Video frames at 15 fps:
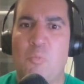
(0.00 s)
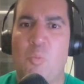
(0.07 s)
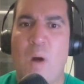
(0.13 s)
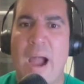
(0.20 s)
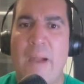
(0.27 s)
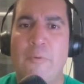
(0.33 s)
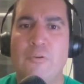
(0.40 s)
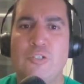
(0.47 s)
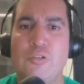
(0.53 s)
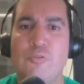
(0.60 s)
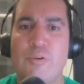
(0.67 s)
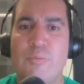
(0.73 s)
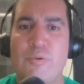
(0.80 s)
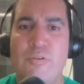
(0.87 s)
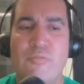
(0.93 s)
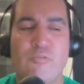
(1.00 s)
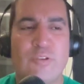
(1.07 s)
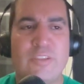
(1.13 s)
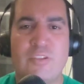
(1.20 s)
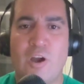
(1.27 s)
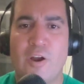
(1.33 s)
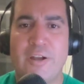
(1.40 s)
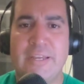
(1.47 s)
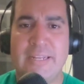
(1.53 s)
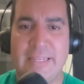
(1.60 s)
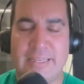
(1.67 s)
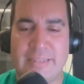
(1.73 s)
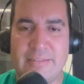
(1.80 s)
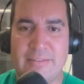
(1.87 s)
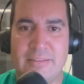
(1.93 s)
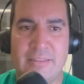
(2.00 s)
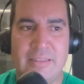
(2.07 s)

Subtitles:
Why would you remove retargeting?